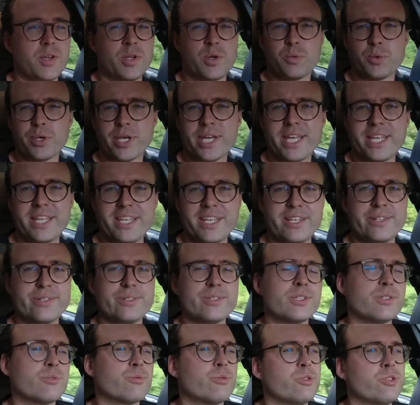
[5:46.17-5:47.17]
We're getting
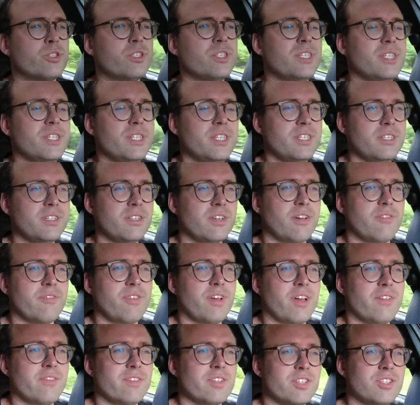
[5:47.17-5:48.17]
into the routine of
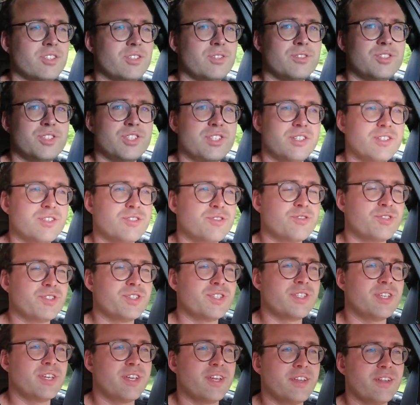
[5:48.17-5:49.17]
having 2
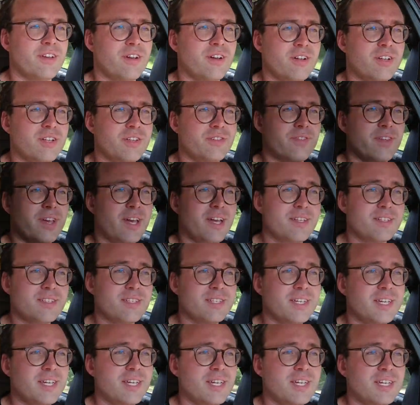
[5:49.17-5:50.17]
children and all of
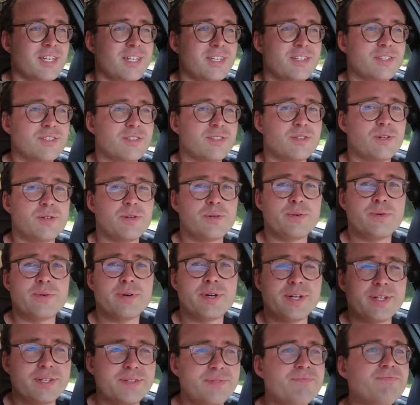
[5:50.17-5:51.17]
that. So